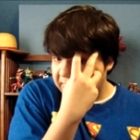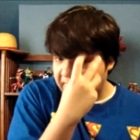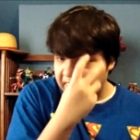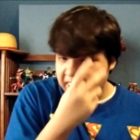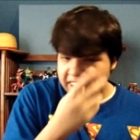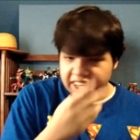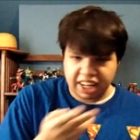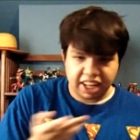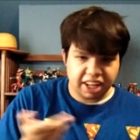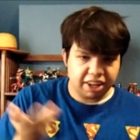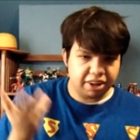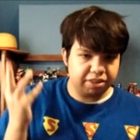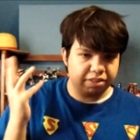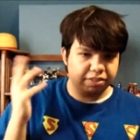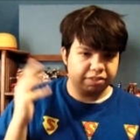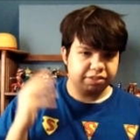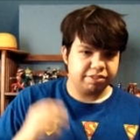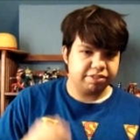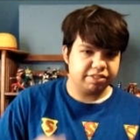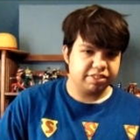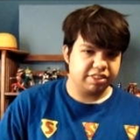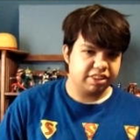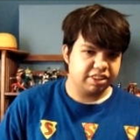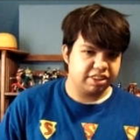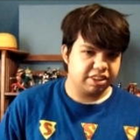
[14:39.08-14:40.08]
eye now.
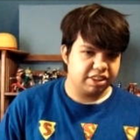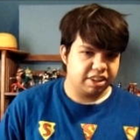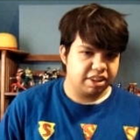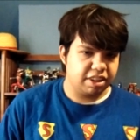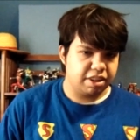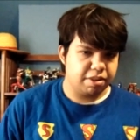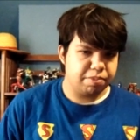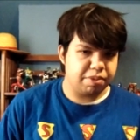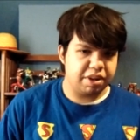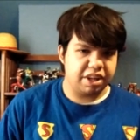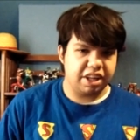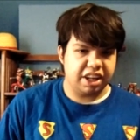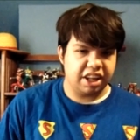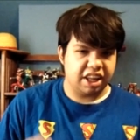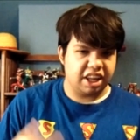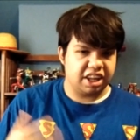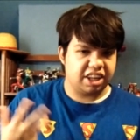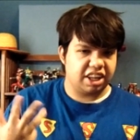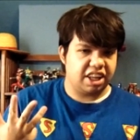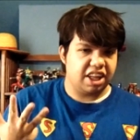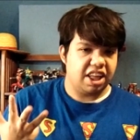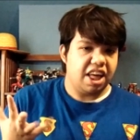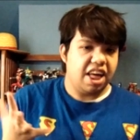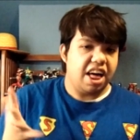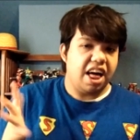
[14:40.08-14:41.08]
Being like,
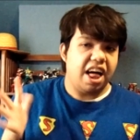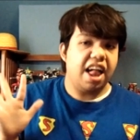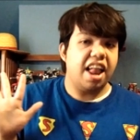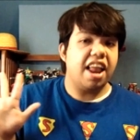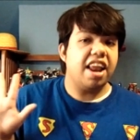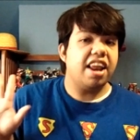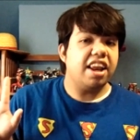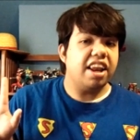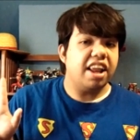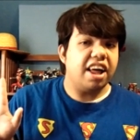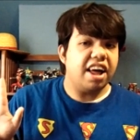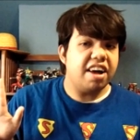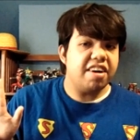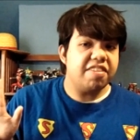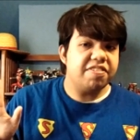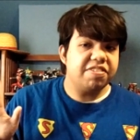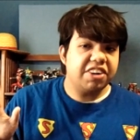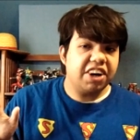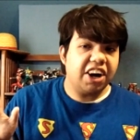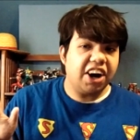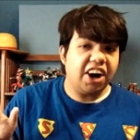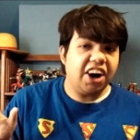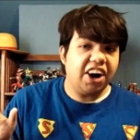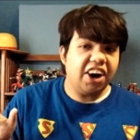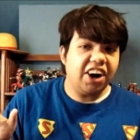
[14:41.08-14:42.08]
I love
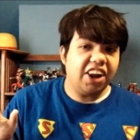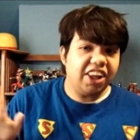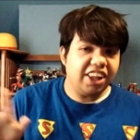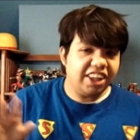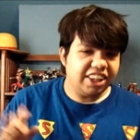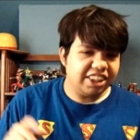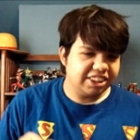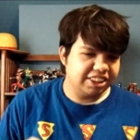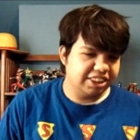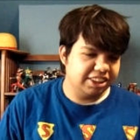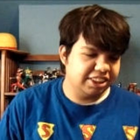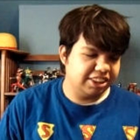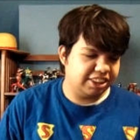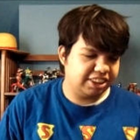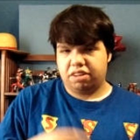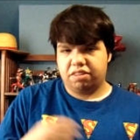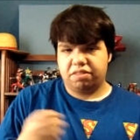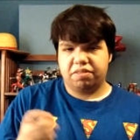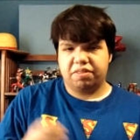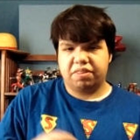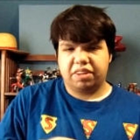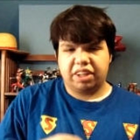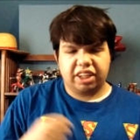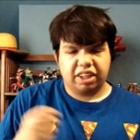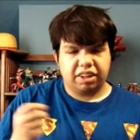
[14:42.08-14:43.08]
girls!
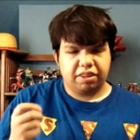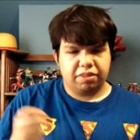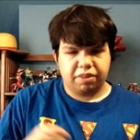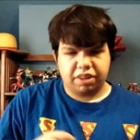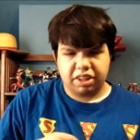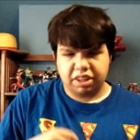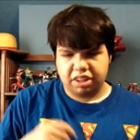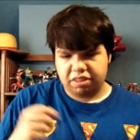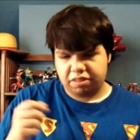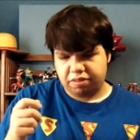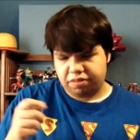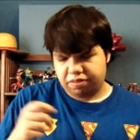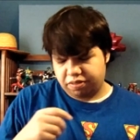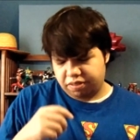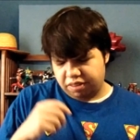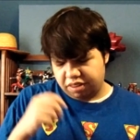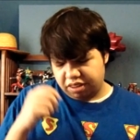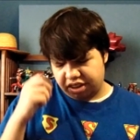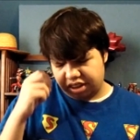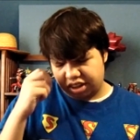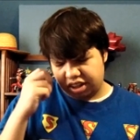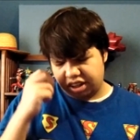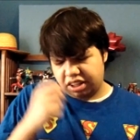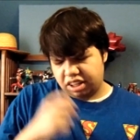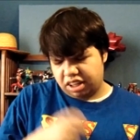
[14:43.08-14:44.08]
Um,
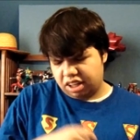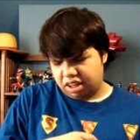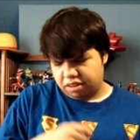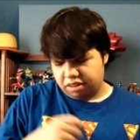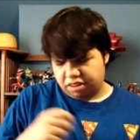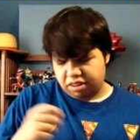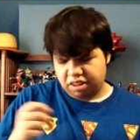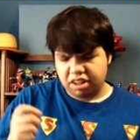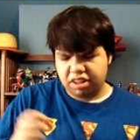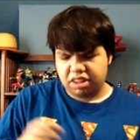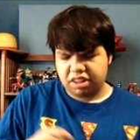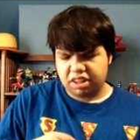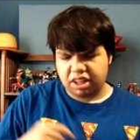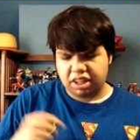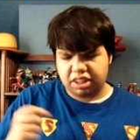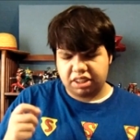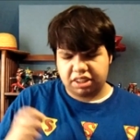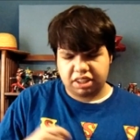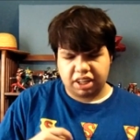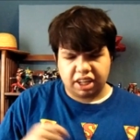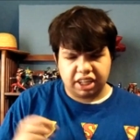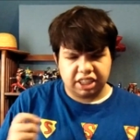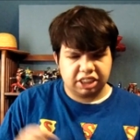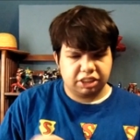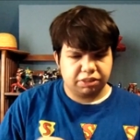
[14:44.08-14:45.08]
because since, since
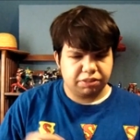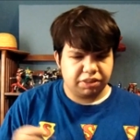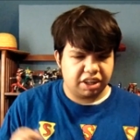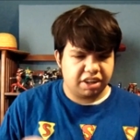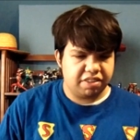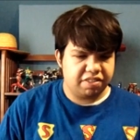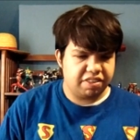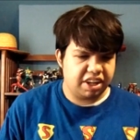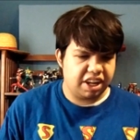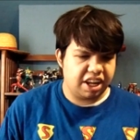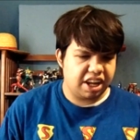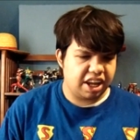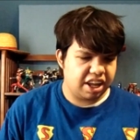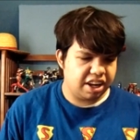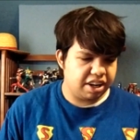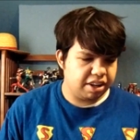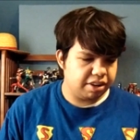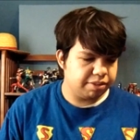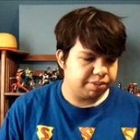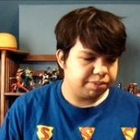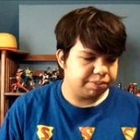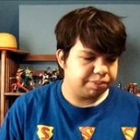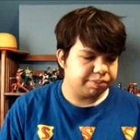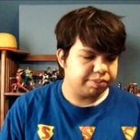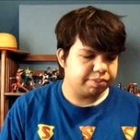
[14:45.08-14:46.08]
sketch, whatever he had,
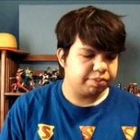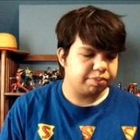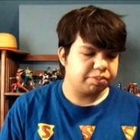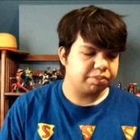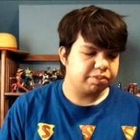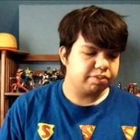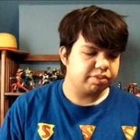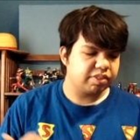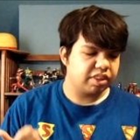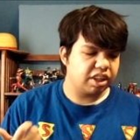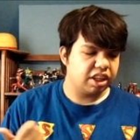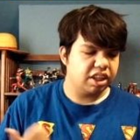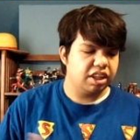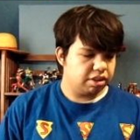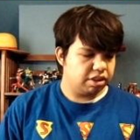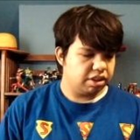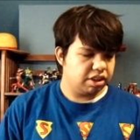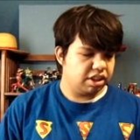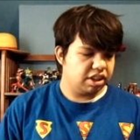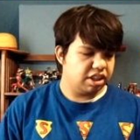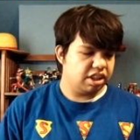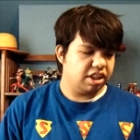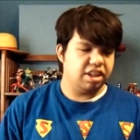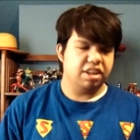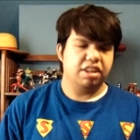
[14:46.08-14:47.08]

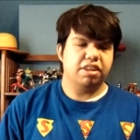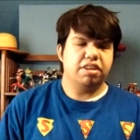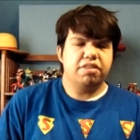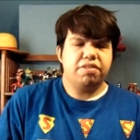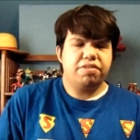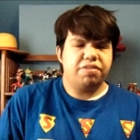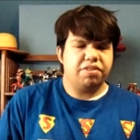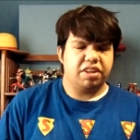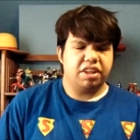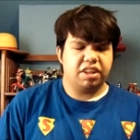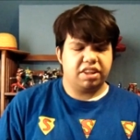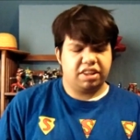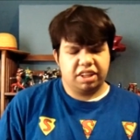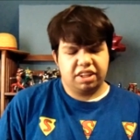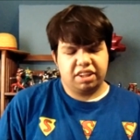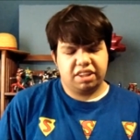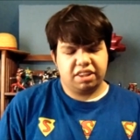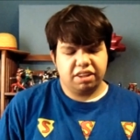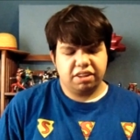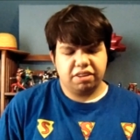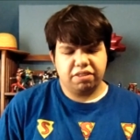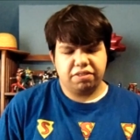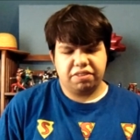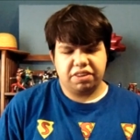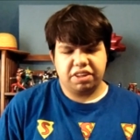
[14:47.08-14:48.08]
Luffy, since
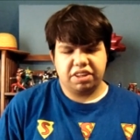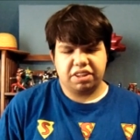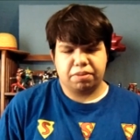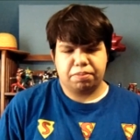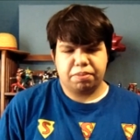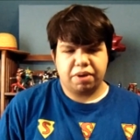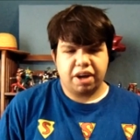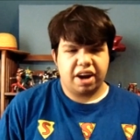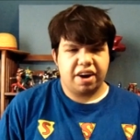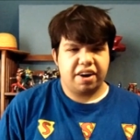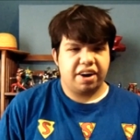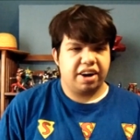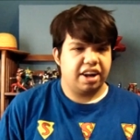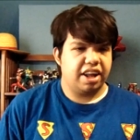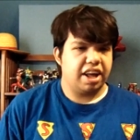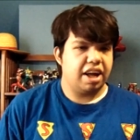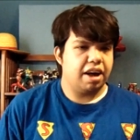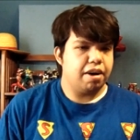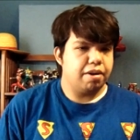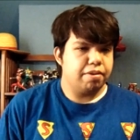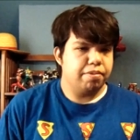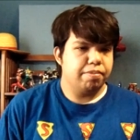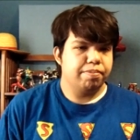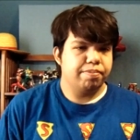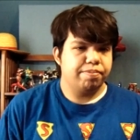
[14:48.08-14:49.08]
Luffy's a pirate,
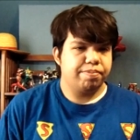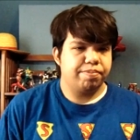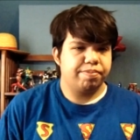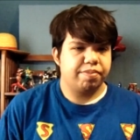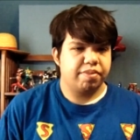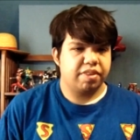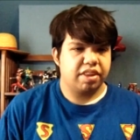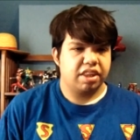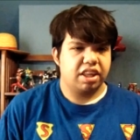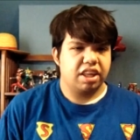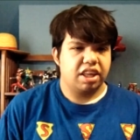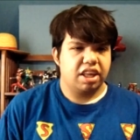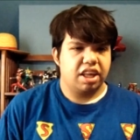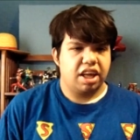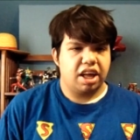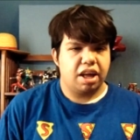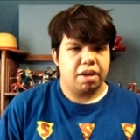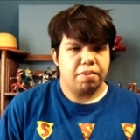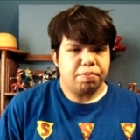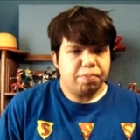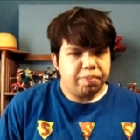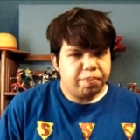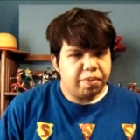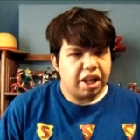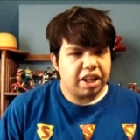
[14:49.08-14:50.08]
um,
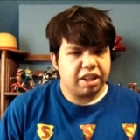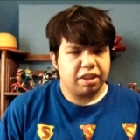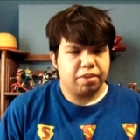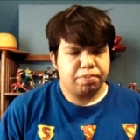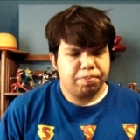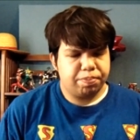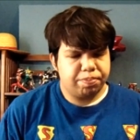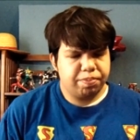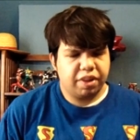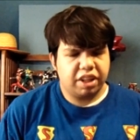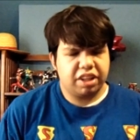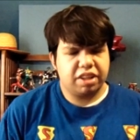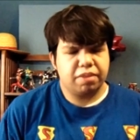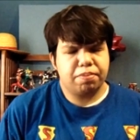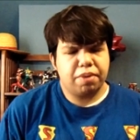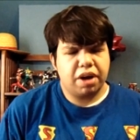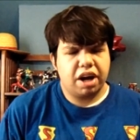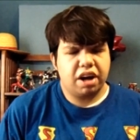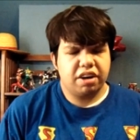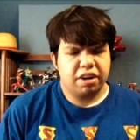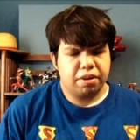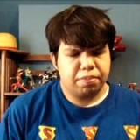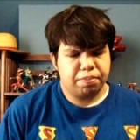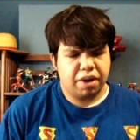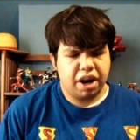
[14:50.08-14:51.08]
that's a, that's a
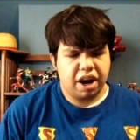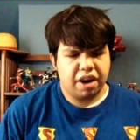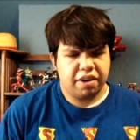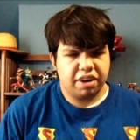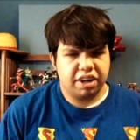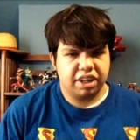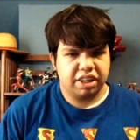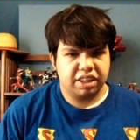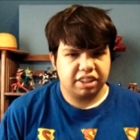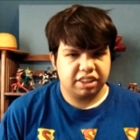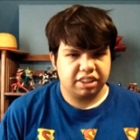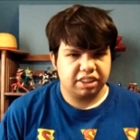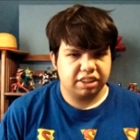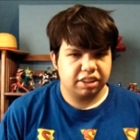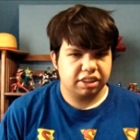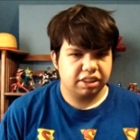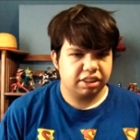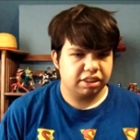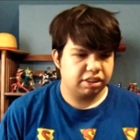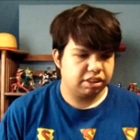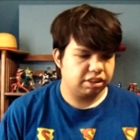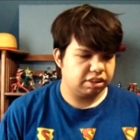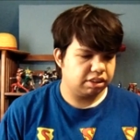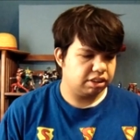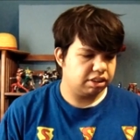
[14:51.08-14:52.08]
part of the pirate's
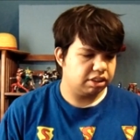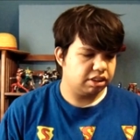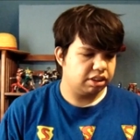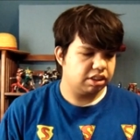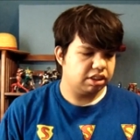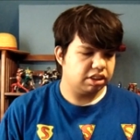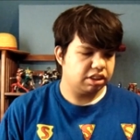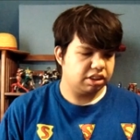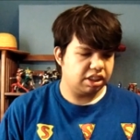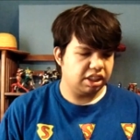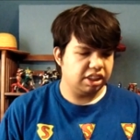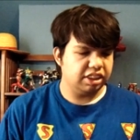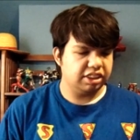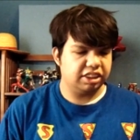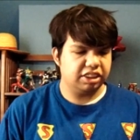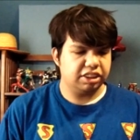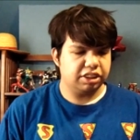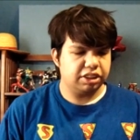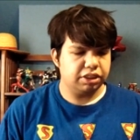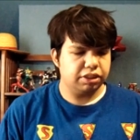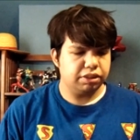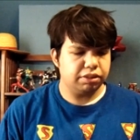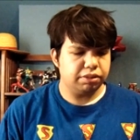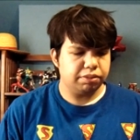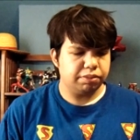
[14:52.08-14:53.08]
things
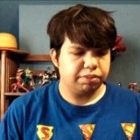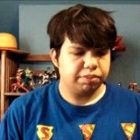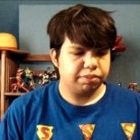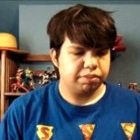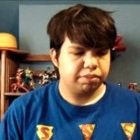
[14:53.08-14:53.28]
to do.